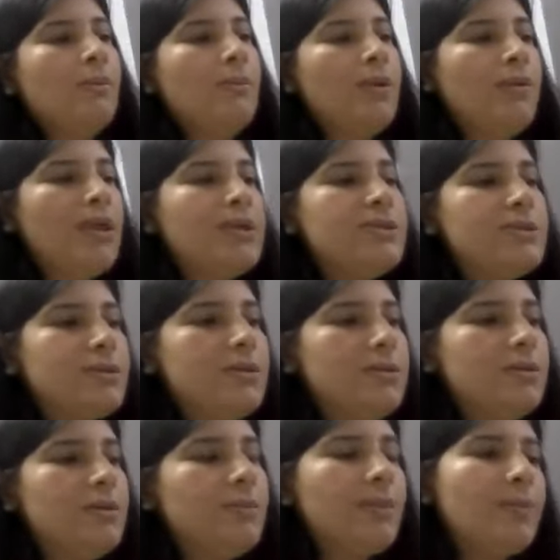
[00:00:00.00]

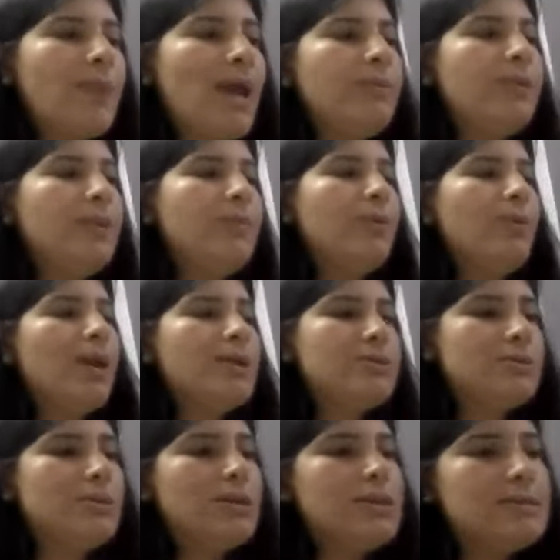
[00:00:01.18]
Primary
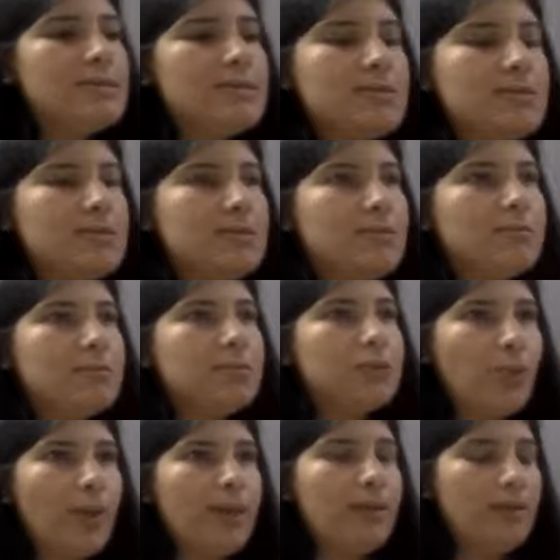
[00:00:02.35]
prevention is, so
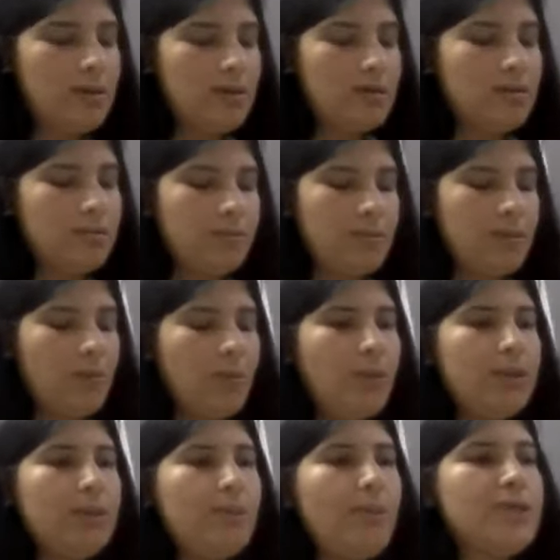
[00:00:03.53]
when
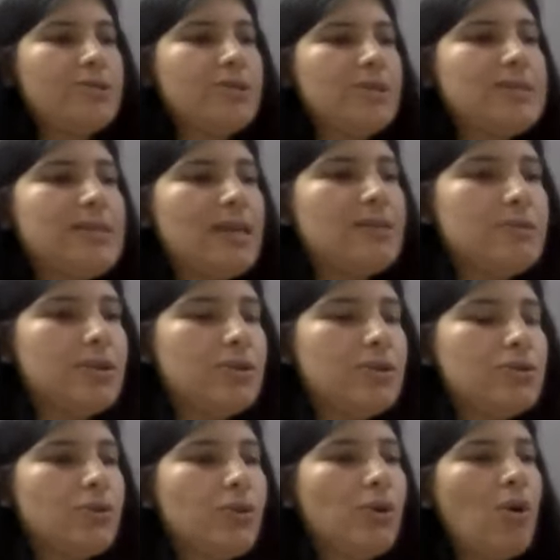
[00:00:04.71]
the patient is entering
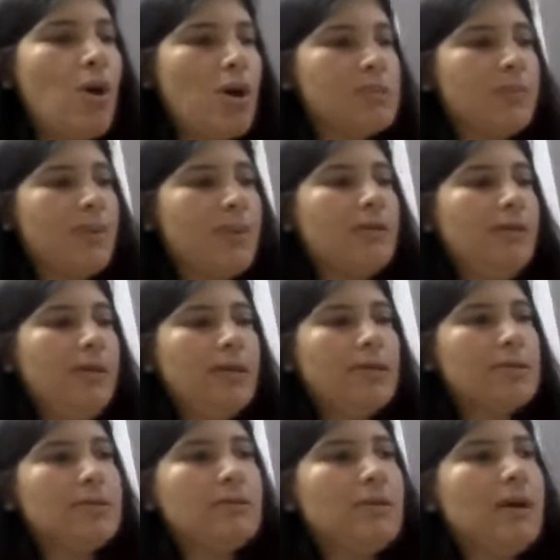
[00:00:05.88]
into your hospital, he
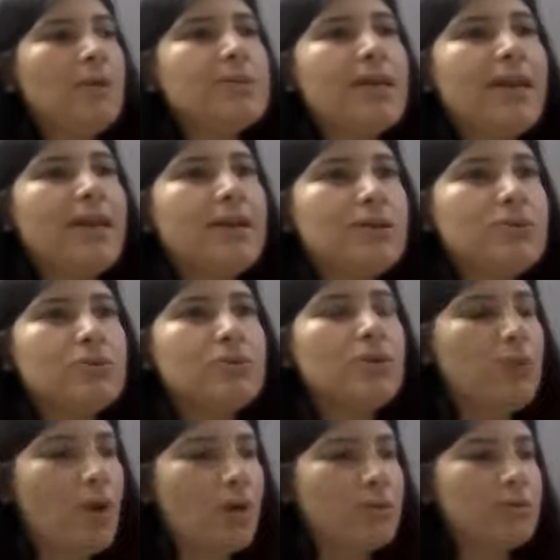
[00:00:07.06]
doesn't come directly to the
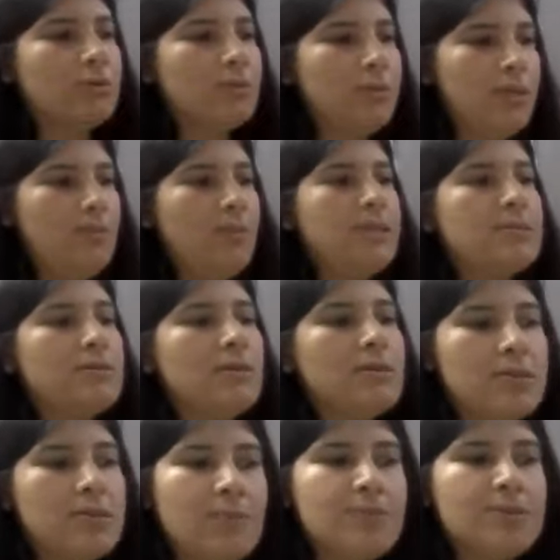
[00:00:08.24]
doctor. He meets the
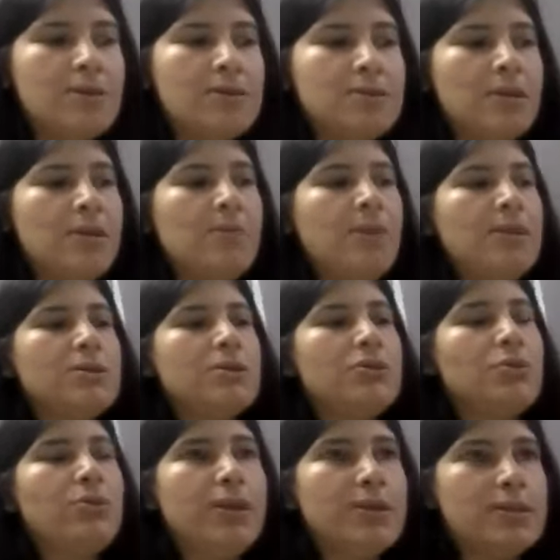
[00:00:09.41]
receptionist, he meets the
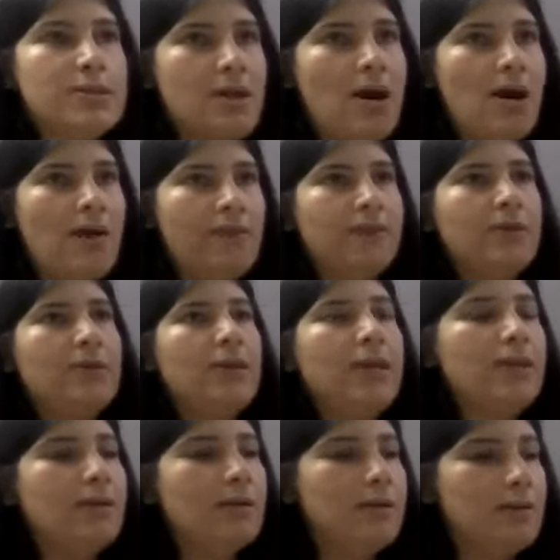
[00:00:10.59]
junior staff, the
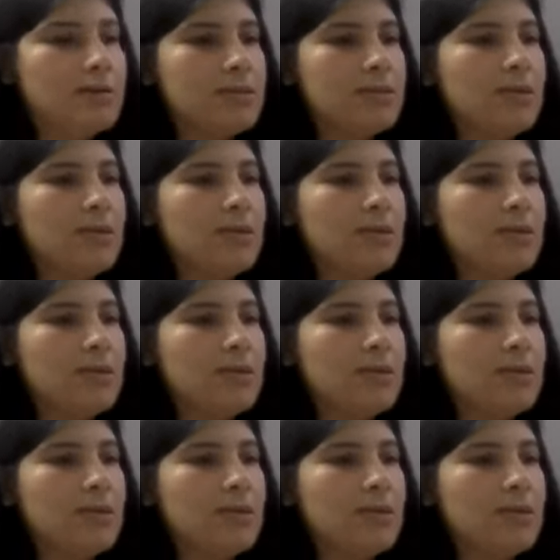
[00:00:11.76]
cleaners,